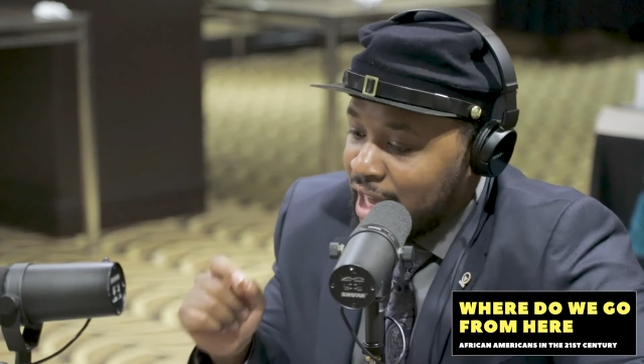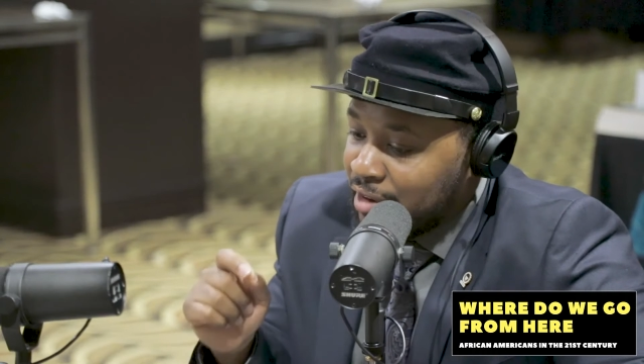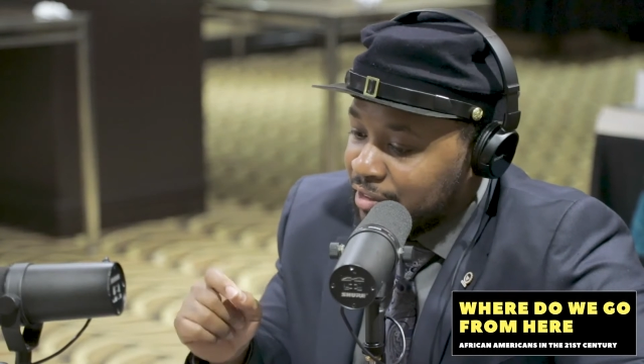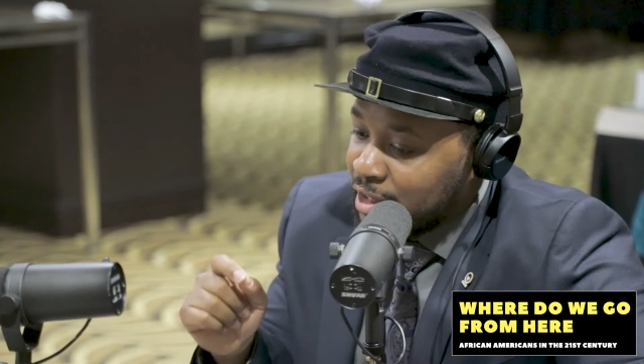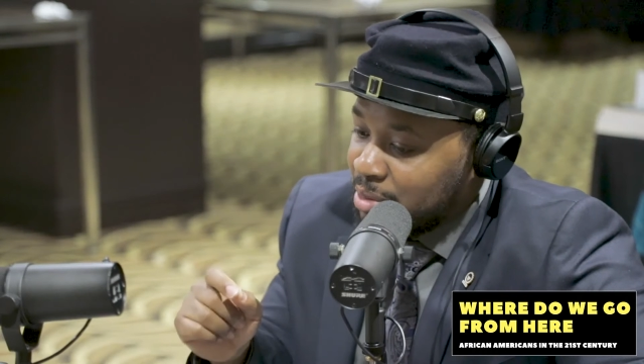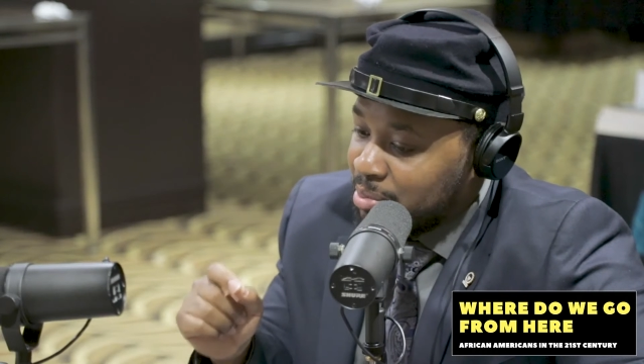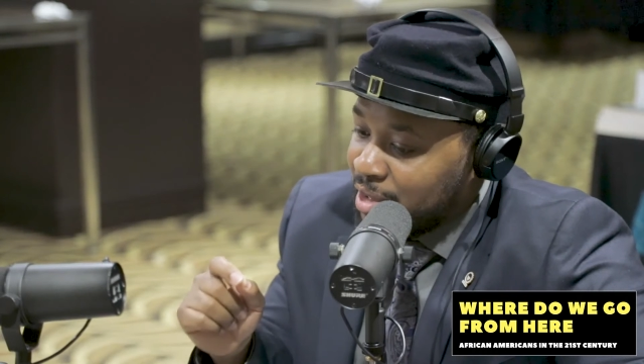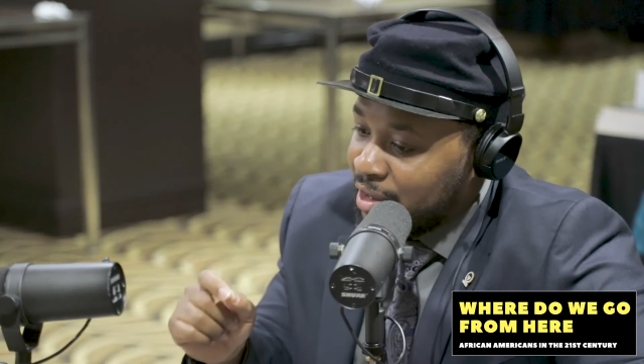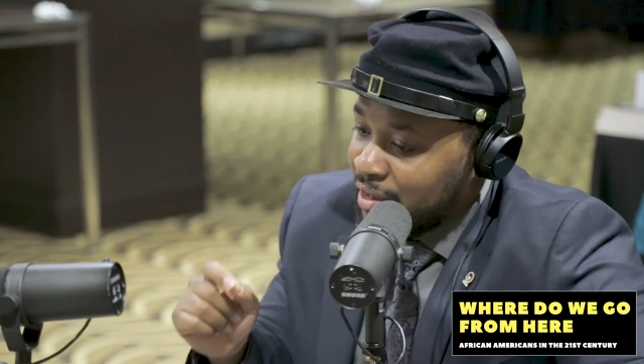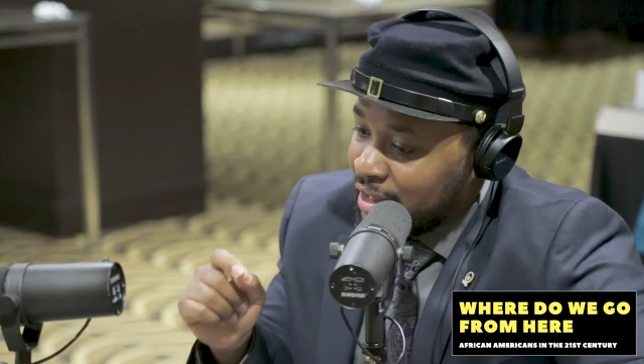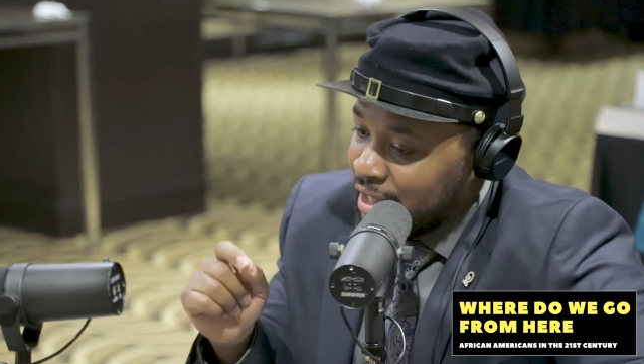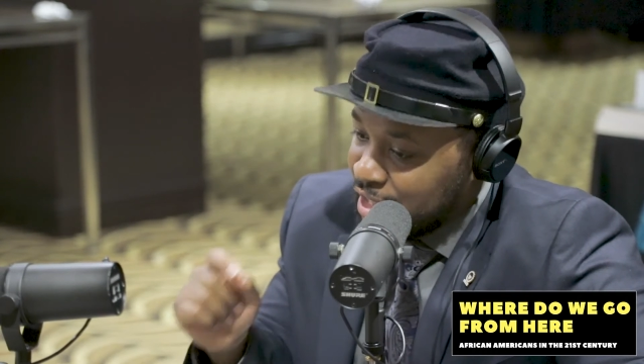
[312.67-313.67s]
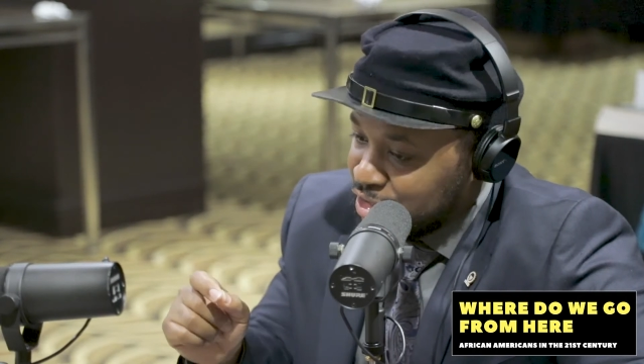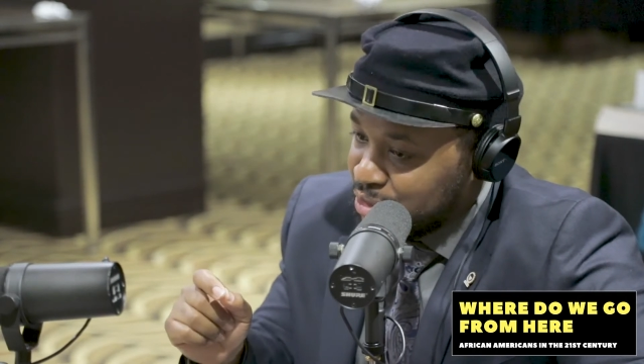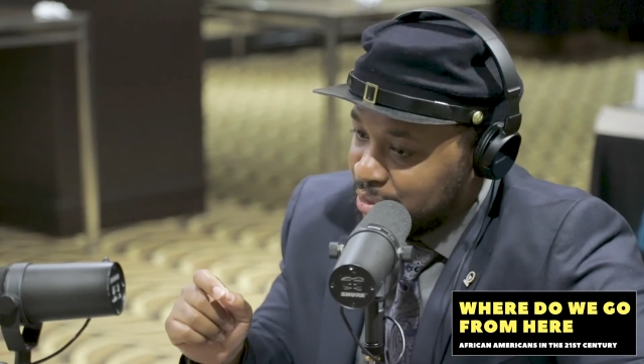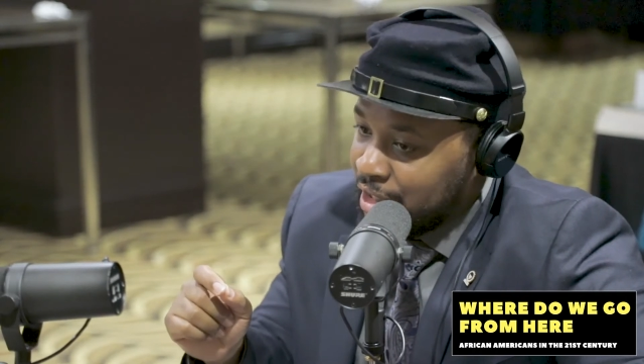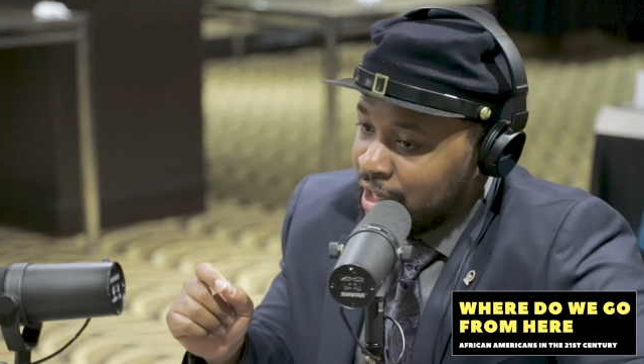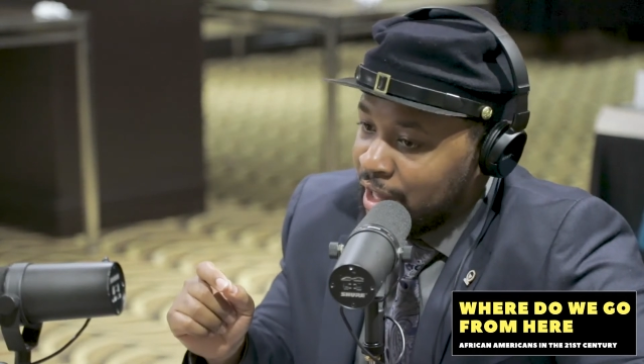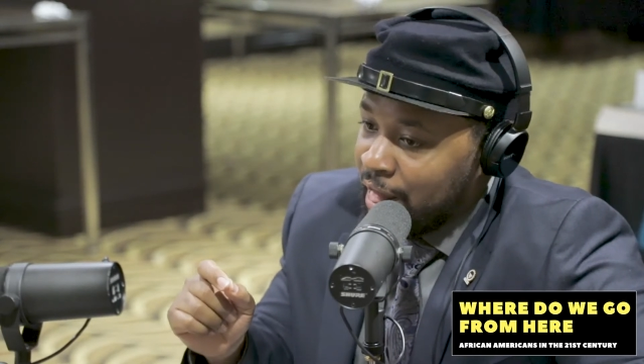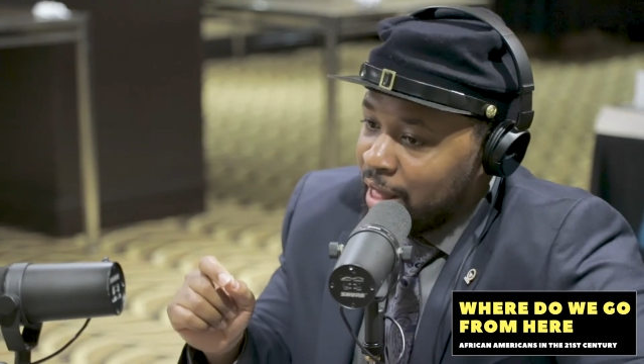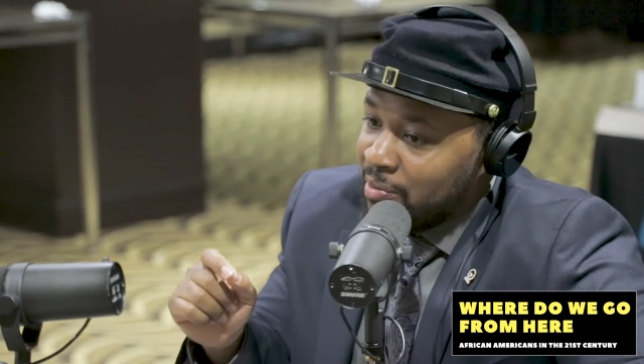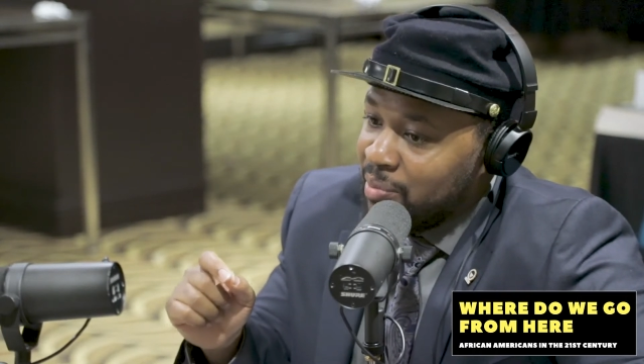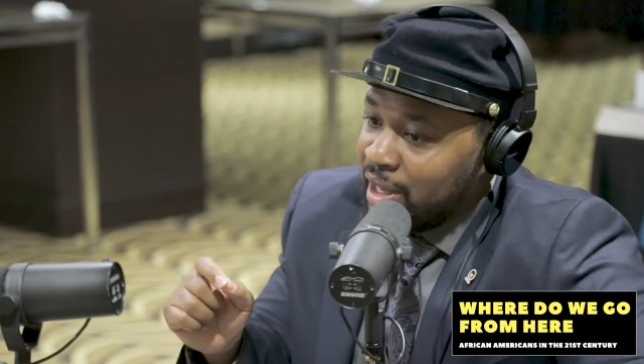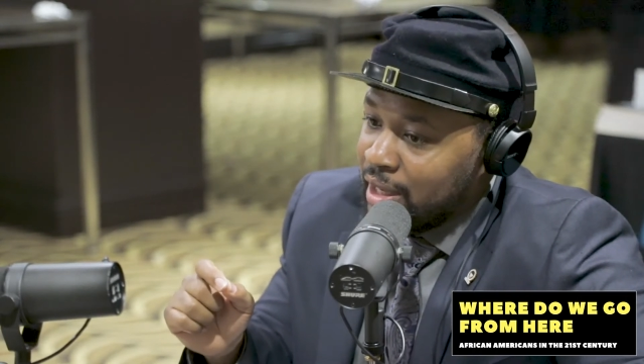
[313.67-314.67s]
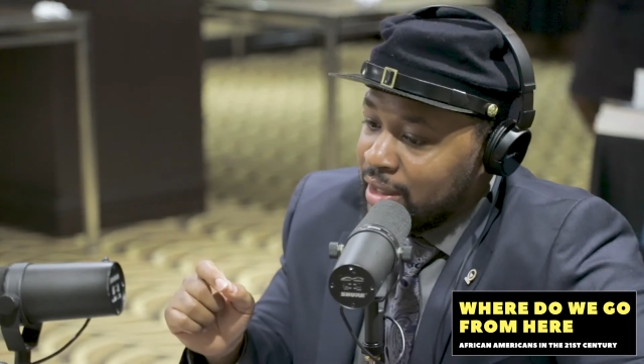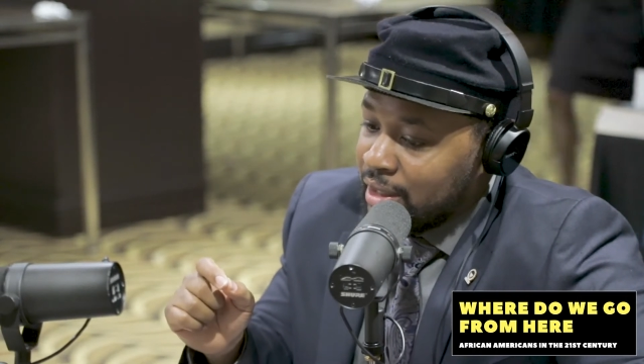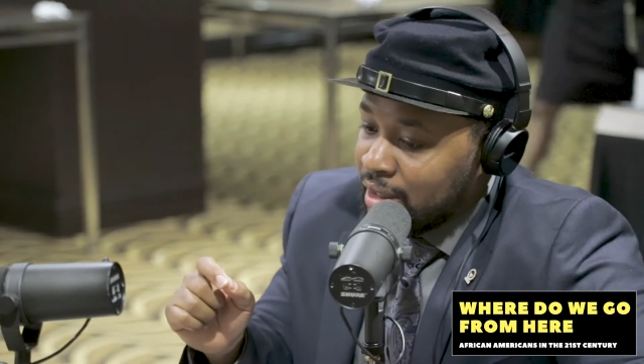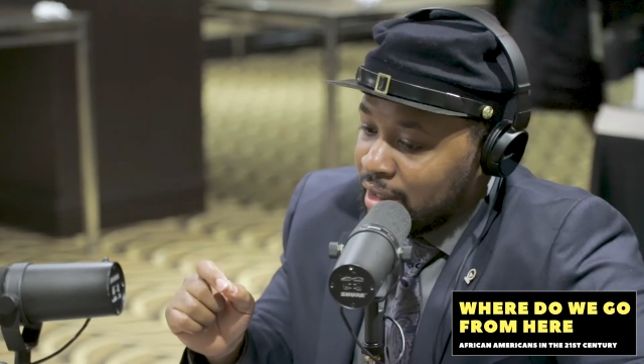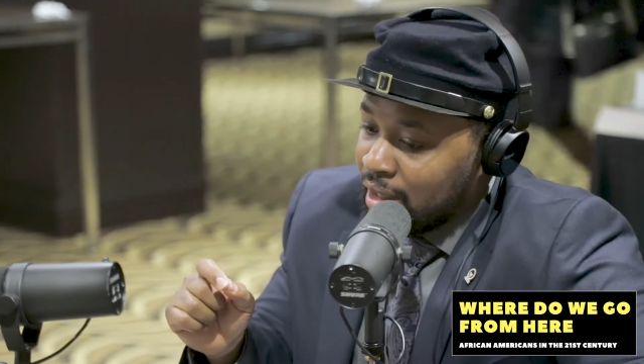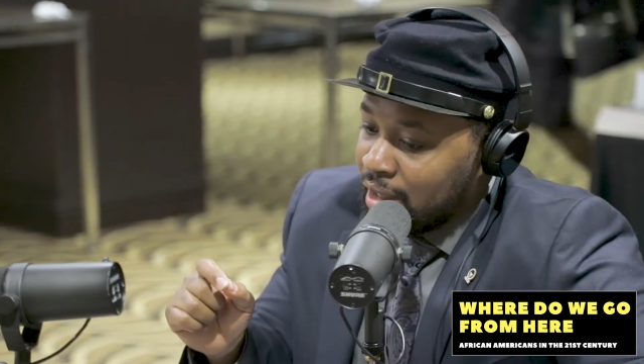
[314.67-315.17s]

African American history been